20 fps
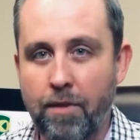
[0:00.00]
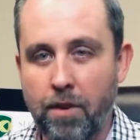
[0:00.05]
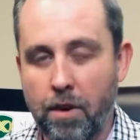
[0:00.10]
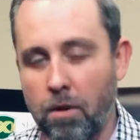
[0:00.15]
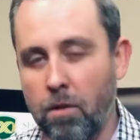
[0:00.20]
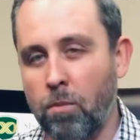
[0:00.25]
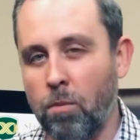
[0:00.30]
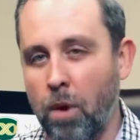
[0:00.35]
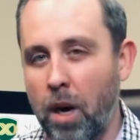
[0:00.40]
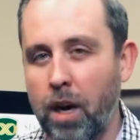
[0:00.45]

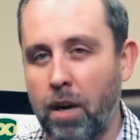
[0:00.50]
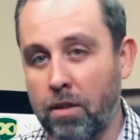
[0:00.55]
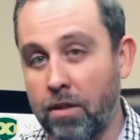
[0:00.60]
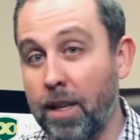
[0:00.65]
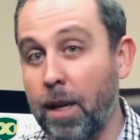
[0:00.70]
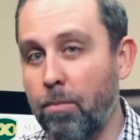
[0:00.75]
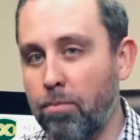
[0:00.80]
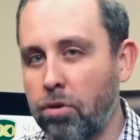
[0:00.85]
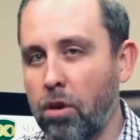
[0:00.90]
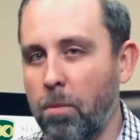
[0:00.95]
And why I'll
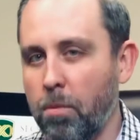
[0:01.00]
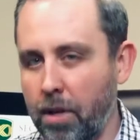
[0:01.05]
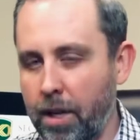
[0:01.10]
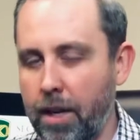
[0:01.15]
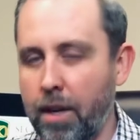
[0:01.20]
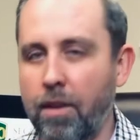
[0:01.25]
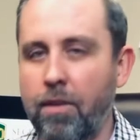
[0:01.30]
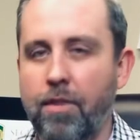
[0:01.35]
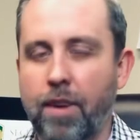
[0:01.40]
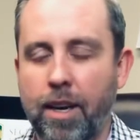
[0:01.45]
say probably in
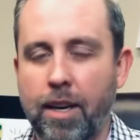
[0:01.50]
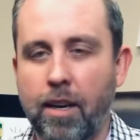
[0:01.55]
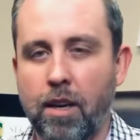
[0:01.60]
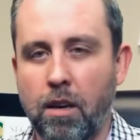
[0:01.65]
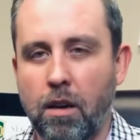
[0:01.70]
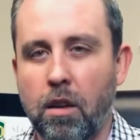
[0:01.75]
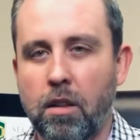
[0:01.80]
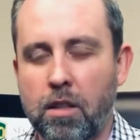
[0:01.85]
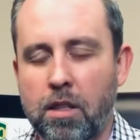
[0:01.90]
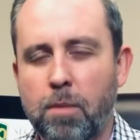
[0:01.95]
a second,
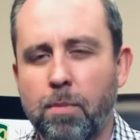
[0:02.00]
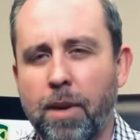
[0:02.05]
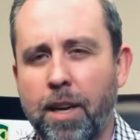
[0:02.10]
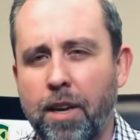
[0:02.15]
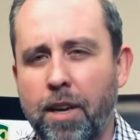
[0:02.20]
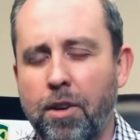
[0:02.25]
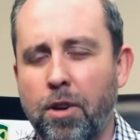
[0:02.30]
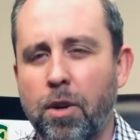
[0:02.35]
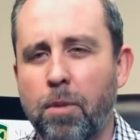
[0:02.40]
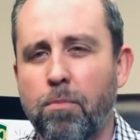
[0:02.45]
I'll explain
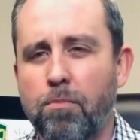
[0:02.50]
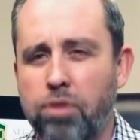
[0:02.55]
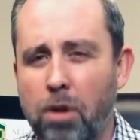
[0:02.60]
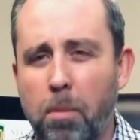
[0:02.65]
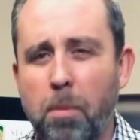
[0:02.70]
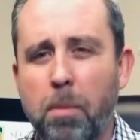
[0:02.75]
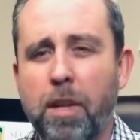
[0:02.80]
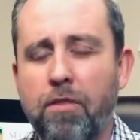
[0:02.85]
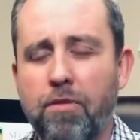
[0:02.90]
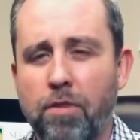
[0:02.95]
to you,
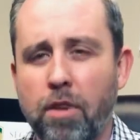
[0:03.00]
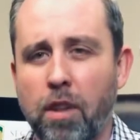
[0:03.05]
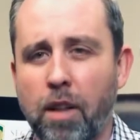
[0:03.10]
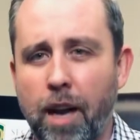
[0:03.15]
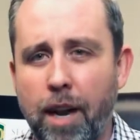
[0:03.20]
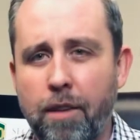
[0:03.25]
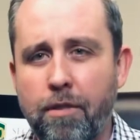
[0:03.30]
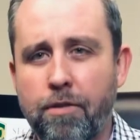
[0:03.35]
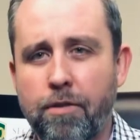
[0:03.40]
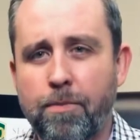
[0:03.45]
probably for
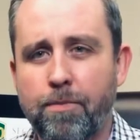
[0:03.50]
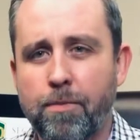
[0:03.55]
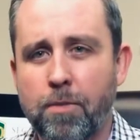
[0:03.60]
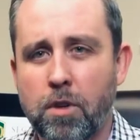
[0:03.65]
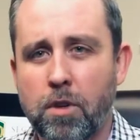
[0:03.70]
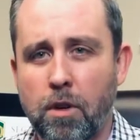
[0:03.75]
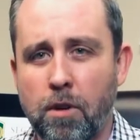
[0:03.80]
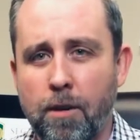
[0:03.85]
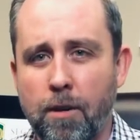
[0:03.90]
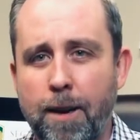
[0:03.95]
life,
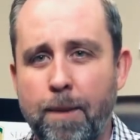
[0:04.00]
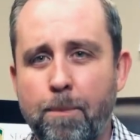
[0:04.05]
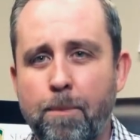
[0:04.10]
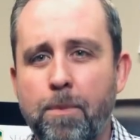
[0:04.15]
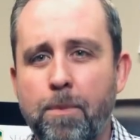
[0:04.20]
all right?